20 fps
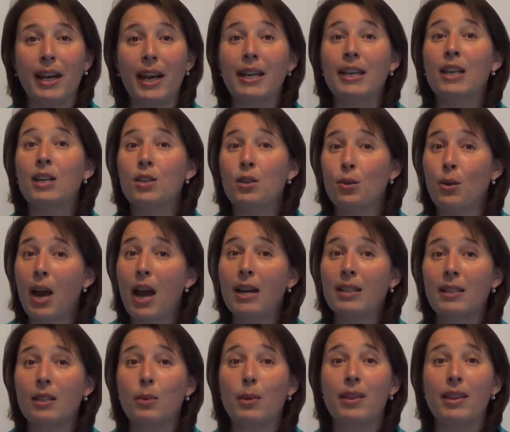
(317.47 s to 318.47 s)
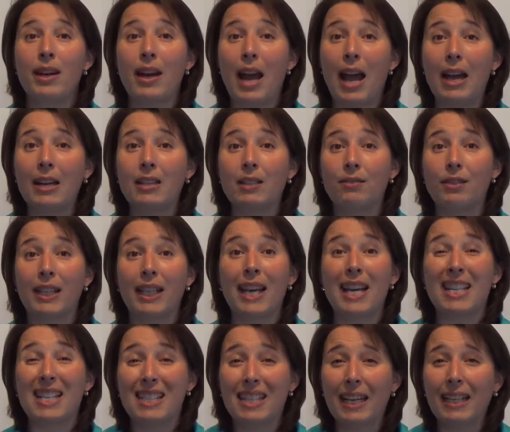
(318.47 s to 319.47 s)
and interacted with it actively a
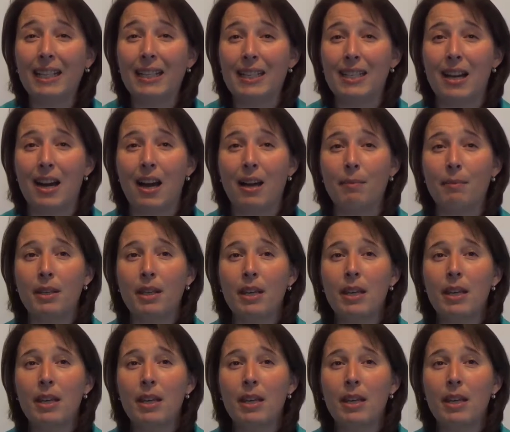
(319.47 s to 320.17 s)
second time,